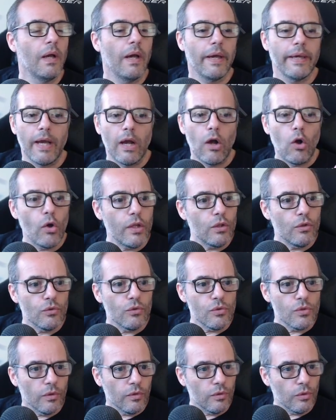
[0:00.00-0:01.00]
I am going
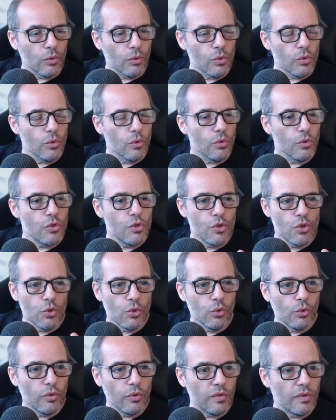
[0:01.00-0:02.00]
to
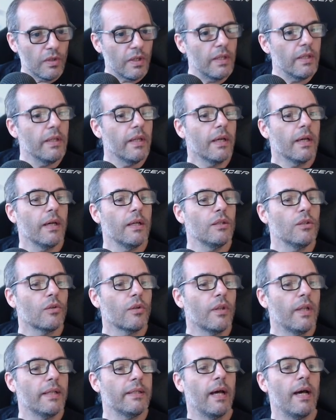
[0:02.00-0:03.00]
choose
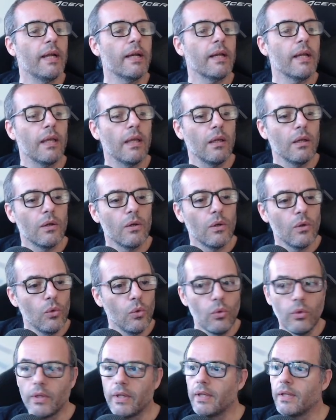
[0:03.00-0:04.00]
indicators that are
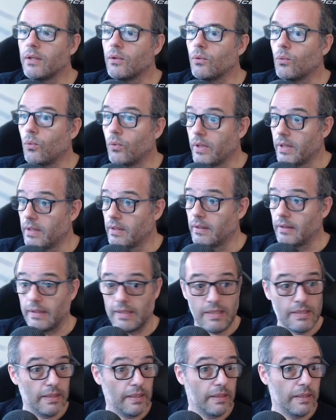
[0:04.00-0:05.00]
included with
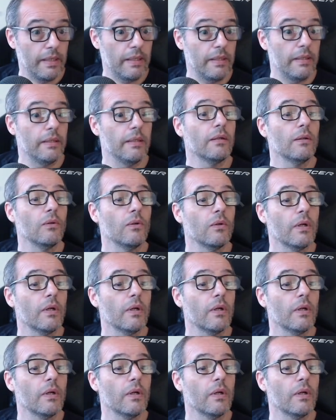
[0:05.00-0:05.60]
NinjaTrader.